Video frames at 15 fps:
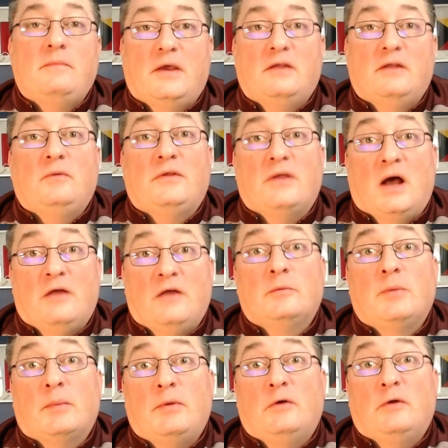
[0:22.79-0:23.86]
bids with other
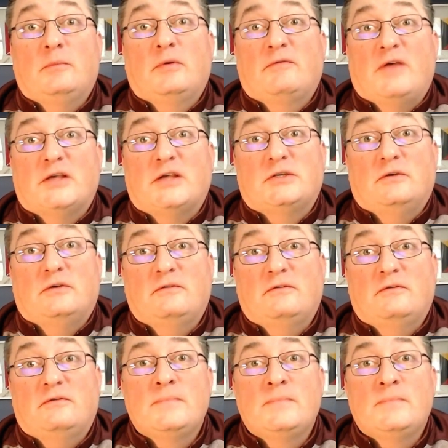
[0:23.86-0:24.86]
proposal professionals,